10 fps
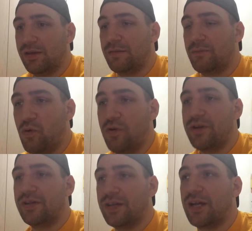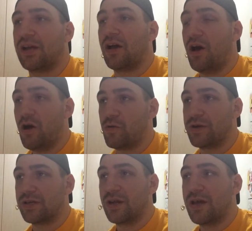The important thing
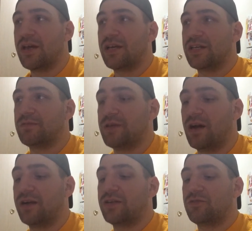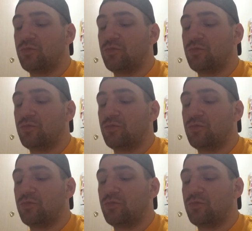always is be honest